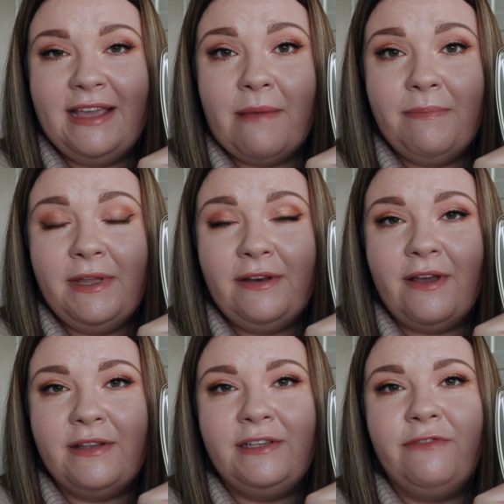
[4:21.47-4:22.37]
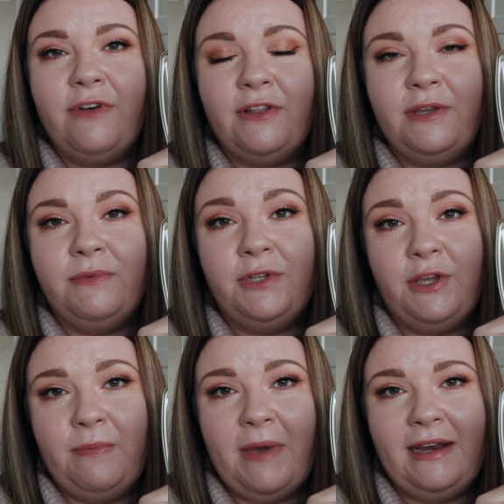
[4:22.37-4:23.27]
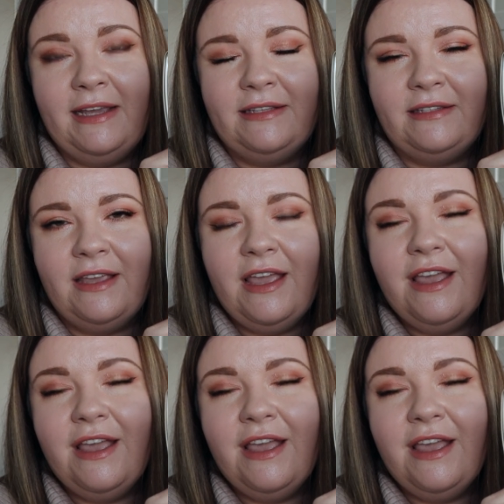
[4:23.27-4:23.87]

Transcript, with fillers: Ambient Lighting Volume 2 palette.